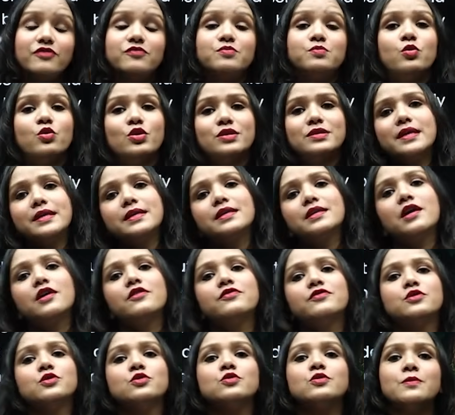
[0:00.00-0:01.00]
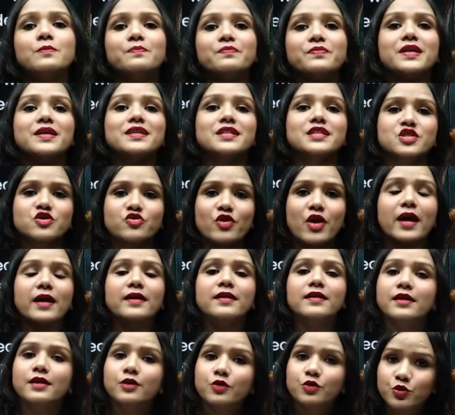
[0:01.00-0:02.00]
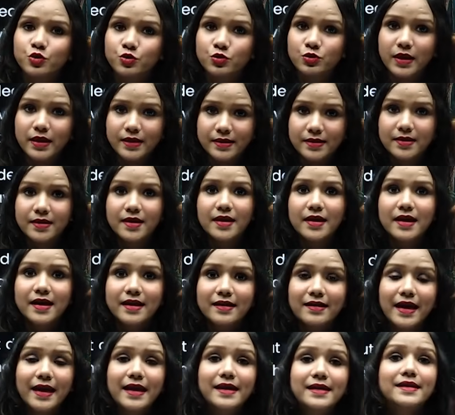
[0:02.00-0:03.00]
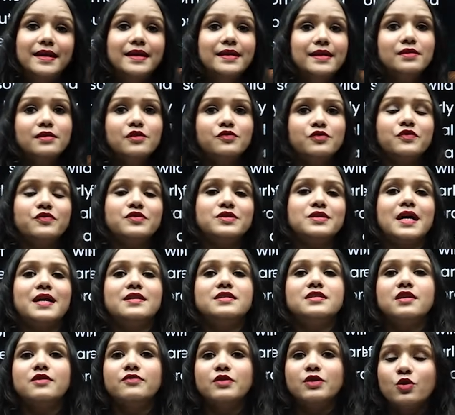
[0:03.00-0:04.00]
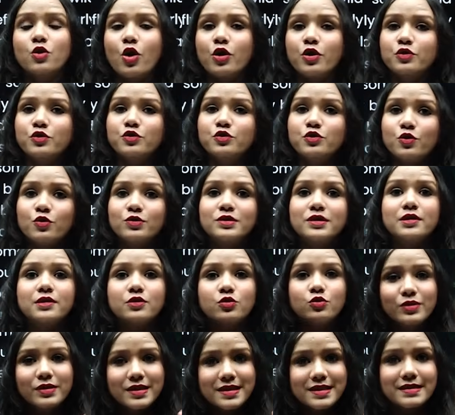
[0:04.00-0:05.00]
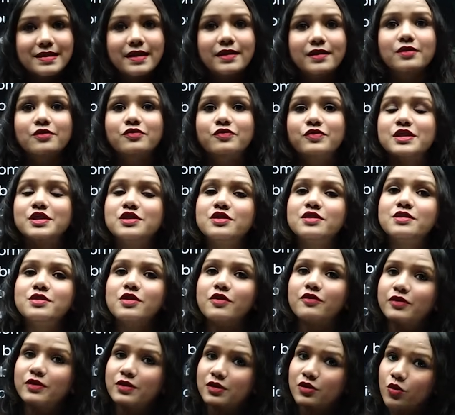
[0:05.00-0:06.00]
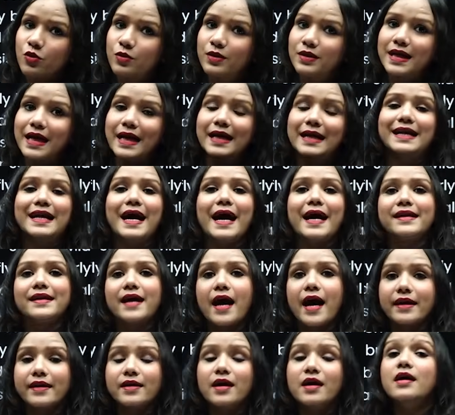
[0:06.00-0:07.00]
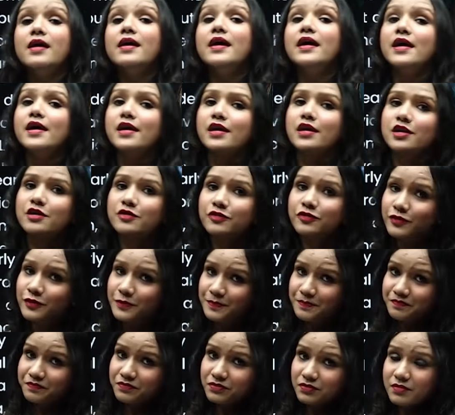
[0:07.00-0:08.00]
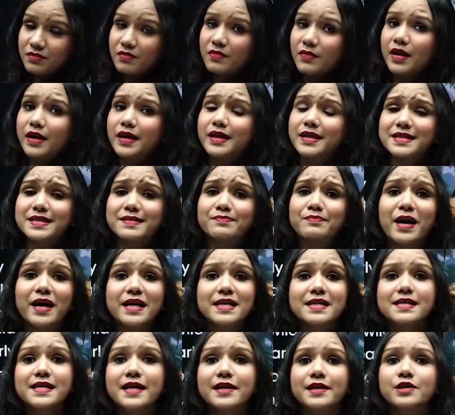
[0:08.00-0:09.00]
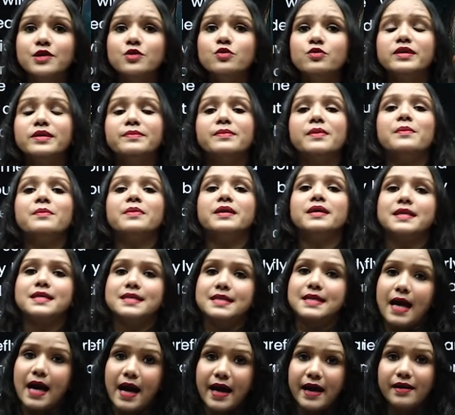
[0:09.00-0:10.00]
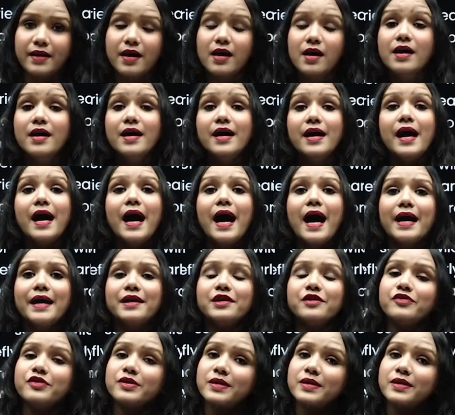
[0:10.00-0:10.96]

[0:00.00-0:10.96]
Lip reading: more than enough to strangle you to death, right? Then in the fifth stanza, we got to know the 2 distinctive features of a crocodile and hyena. If it smiles at you, remember it's a hyena, and if it